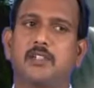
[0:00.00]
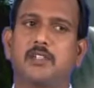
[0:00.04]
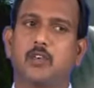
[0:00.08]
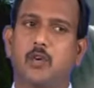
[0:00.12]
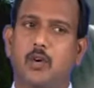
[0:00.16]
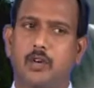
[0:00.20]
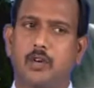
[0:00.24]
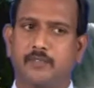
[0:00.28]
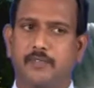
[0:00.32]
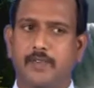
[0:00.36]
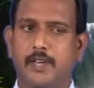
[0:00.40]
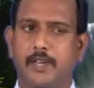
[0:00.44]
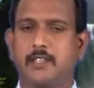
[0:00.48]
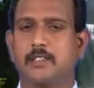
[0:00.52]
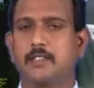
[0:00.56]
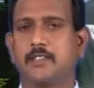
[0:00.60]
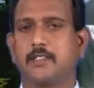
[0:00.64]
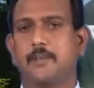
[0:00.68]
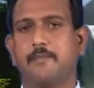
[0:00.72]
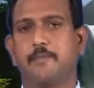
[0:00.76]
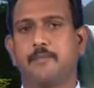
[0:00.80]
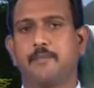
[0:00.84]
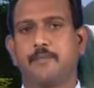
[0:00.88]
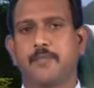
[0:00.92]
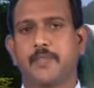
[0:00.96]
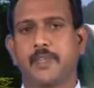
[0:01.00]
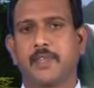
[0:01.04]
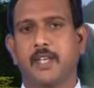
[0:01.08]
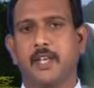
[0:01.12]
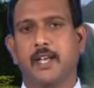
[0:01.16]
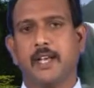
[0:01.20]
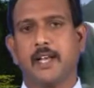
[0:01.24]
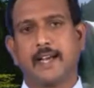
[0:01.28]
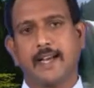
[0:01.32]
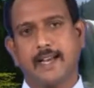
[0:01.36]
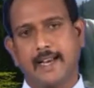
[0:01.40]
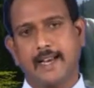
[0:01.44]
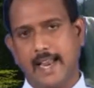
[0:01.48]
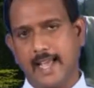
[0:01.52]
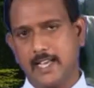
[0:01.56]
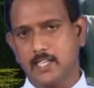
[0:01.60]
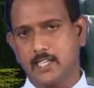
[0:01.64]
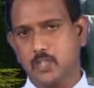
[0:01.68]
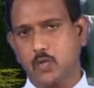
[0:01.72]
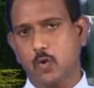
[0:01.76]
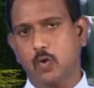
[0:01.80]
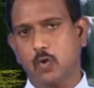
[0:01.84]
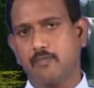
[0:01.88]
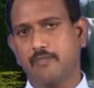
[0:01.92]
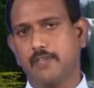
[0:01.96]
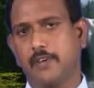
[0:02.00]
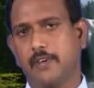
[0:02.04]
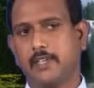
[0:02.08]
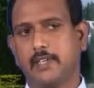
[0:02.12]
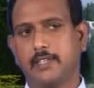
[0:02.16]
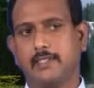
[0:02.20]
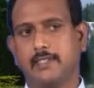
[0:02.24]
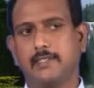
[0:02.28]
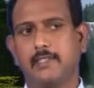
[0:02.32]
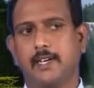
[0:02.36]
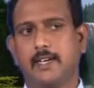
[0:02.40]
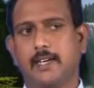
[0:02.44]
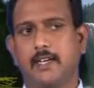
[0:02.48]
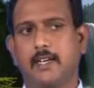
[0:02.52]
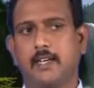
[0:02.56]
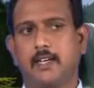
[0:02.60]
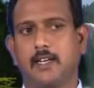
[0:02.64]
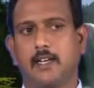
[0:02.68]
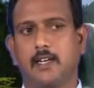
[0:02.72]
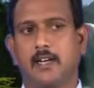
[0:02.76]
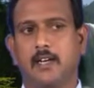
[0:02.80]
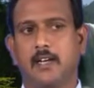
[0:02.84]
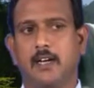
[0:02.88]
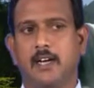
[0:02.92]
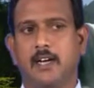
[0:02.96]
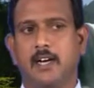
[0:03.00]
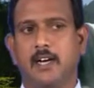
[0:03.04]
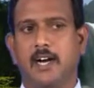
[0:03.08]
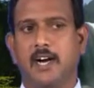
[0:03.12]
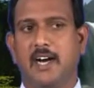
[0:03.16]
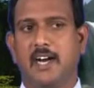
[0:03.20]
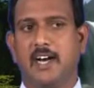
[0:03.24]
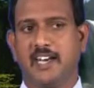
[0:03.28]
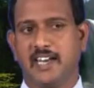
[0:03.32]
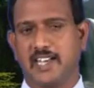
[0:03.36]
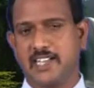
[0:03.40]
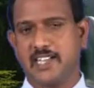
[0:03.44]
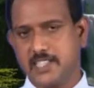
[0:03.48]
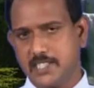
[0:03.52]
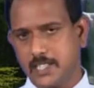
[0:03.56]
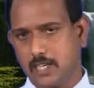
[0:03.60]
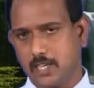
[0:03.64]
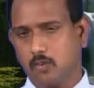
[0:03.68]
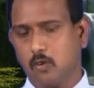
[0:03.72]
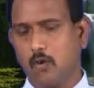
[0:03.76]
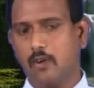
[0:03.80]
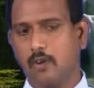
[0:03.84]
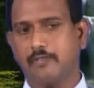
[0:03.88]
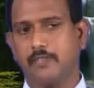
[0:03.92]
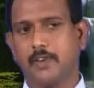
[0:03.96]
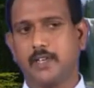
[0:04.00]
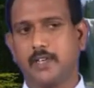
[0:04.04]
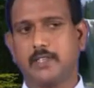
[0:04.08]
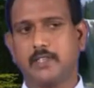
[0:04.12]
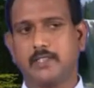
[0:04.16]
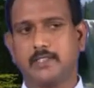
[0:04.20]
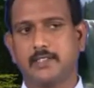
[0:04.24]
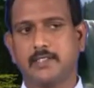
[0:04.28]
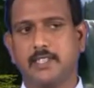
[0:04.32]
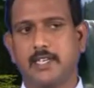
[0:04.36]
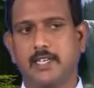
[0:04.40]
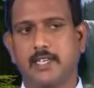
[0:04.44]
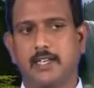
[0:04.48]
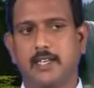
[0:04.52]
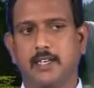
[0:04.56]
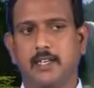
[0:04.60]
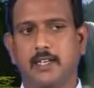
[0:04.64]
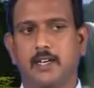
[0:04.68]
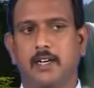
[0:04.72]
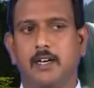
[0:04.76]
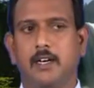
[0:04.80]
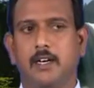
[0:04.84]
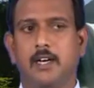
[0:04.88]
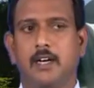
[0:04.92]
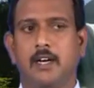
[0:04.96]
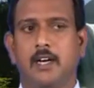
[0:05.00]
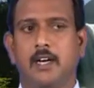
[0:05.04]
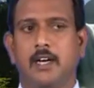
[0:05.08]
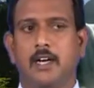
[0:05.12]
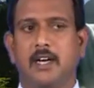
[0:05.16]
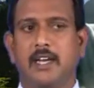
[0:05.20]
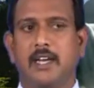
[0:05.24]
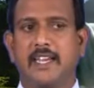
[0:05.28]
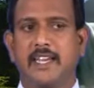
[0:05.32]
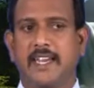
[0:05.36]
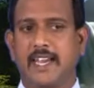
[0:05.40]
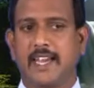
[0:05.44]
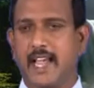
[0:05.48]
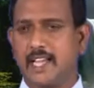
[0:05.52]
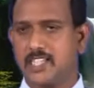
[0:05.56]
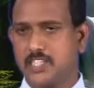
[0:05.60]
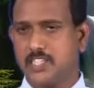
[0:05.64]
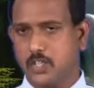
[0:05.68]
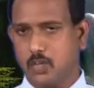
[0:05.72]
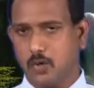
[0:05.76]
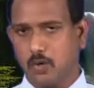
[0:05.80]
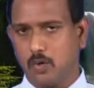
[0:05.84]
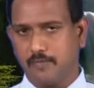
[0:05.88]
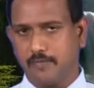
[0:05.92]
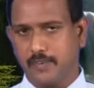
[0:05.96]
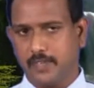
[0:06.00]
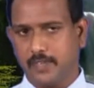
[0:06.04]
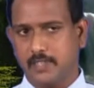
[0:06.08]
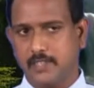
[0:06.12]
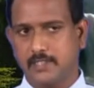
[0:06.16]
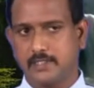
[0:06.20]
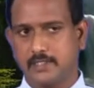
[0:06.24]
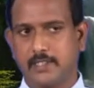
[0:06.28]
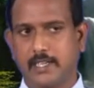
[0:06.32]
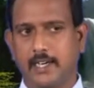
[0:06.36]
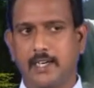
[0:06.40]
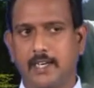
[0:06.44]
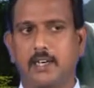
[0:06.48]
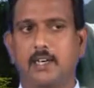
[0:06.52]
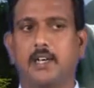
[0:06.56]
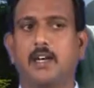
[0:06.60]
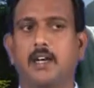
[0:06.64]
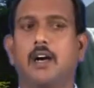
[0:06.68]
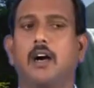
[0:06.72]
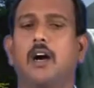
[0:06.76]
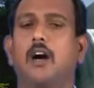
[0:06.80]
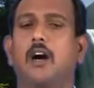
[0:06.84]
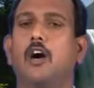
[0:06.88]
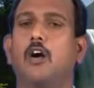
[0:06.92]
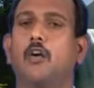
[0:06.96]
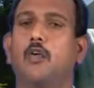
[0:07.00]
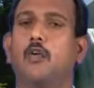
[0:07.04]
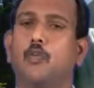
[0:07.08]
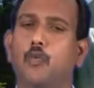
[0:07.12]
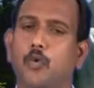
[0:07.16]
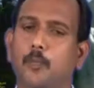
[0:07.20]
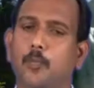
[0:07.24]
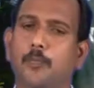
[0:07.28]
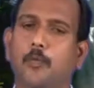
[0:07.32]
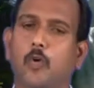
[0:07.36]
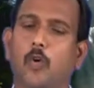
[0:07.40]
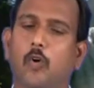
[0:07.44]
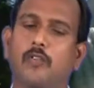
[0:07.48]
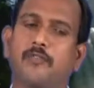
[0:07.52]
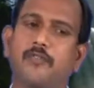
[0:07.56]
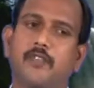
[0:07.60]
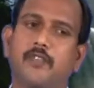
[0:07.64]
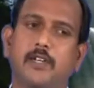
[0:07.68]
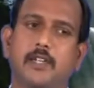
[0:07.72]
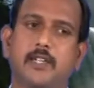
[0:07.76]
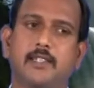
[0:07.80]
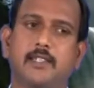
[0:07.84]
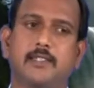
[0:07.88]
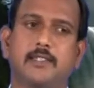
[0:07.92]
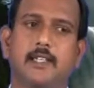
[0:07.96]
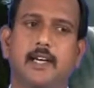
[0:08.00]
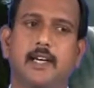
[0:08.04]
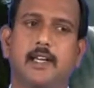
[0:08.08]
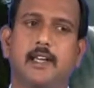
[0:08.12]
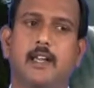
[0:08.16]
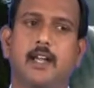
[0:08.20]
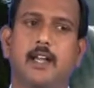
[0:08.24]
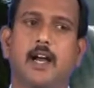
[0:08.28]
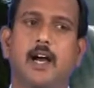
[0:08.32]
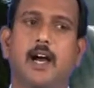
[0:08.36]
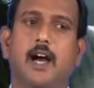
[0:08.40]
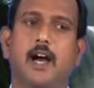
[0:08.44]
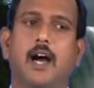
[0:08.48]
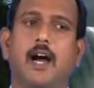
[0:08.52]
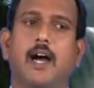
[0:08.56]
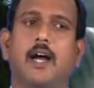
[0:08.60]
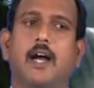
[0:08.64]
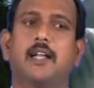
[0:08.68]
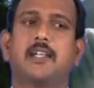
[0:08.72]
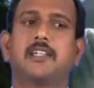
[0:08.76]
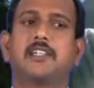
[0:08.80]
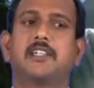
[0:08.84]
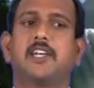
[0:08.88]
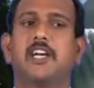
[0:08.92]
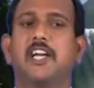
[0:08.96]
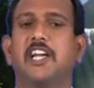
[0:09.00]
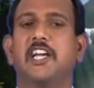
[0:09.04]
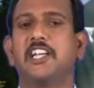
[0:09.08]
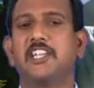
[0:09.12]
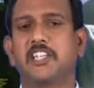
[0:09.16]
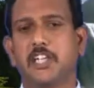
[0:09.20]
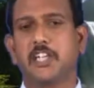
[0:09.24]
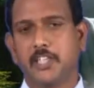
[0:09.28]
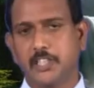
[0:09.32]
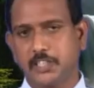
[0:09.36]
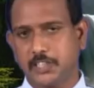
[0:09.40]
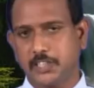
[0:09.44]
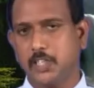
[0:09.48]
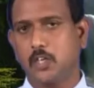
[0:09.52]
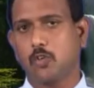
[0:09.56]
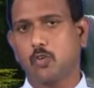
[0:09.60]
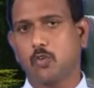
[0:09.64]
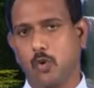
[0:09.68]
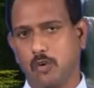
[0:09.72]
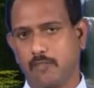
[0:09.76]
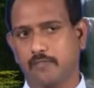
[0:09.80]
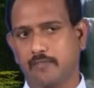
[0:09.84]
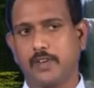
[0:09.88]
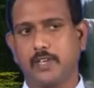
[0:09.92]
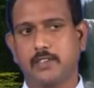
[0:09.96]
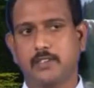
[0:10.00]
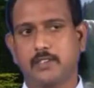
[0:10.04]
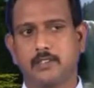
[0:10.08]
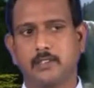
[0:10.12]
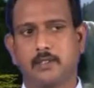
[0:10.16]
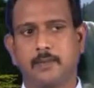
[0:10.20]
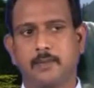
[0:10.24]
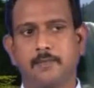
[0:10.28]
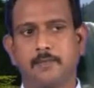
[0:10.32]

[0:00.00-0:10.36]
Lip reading: conflict, class conflict is there, racial conflict is there, caste conflict is there, group conflict is there, and international conflicts.